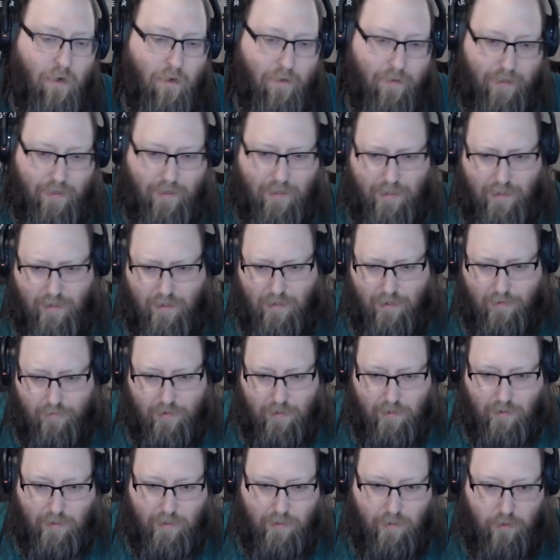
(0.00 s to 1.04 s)
These days, you have
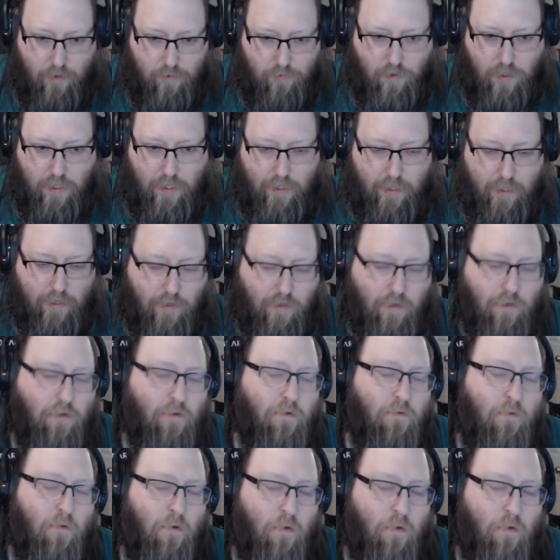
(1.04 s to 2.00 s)
things like Node.js,